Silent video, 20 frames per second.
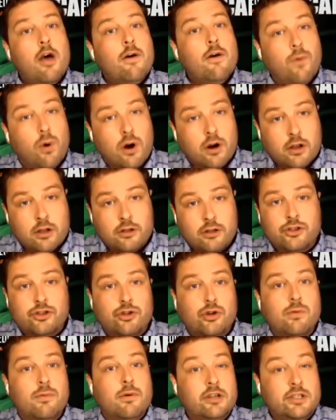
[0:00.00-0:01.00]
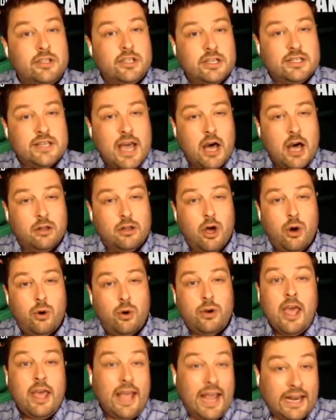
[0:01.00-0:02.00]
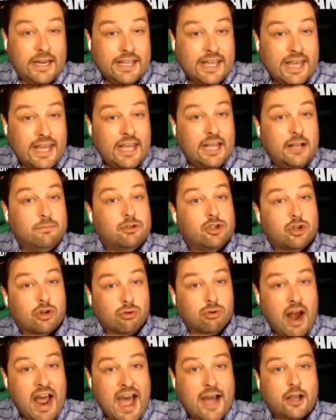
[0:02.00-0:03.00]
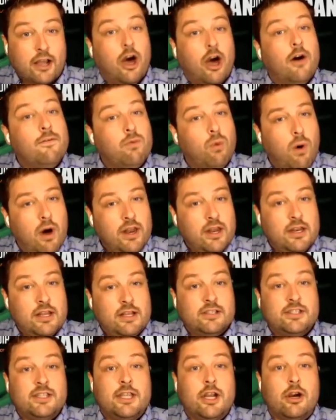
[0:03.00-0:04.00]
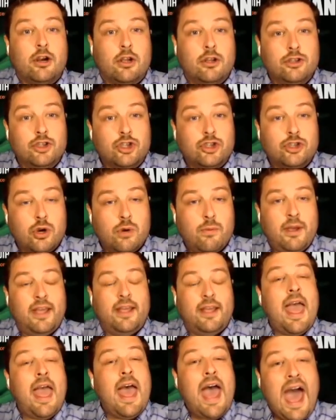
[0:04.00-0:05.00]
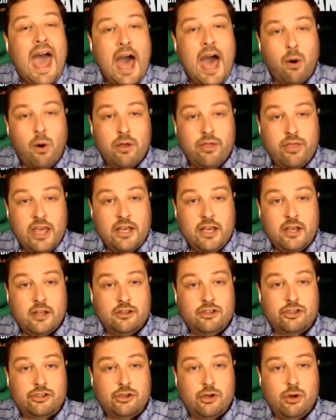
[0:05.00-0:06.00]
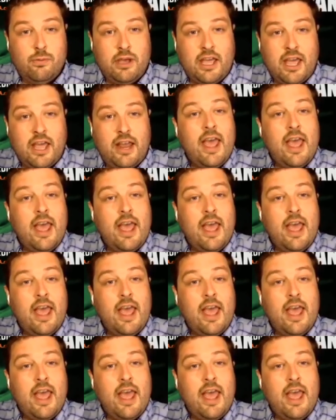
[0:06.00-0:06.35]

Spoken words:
for consumers to download and keep track of what it is they're consuming, how are they consuming it,